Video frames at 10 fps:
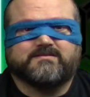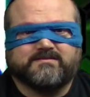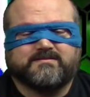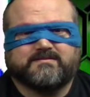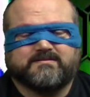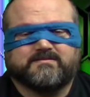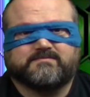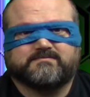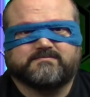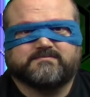
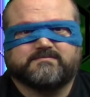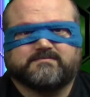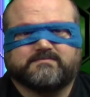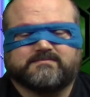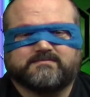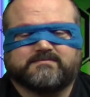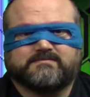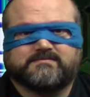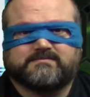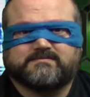
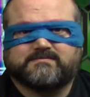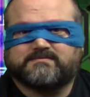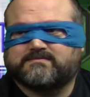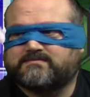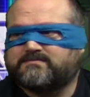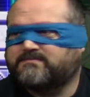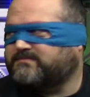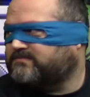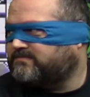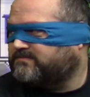
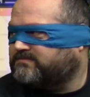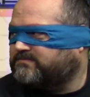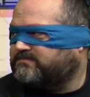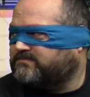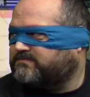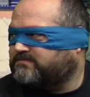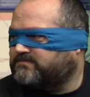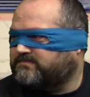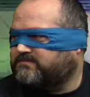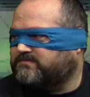
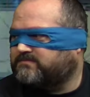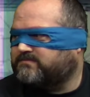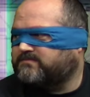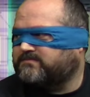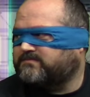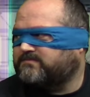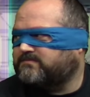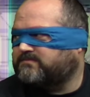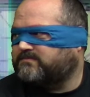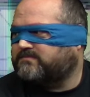
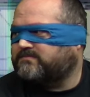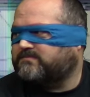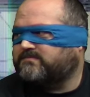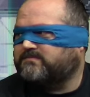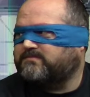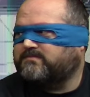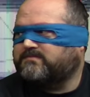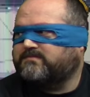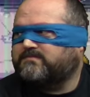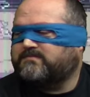
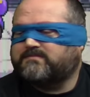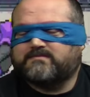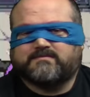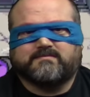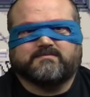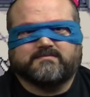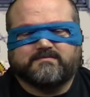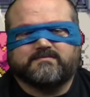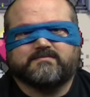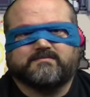
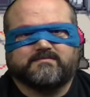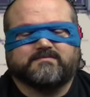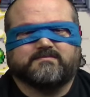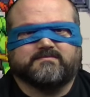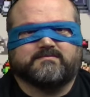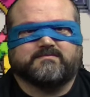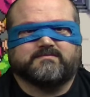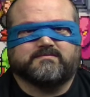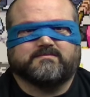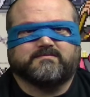(silent)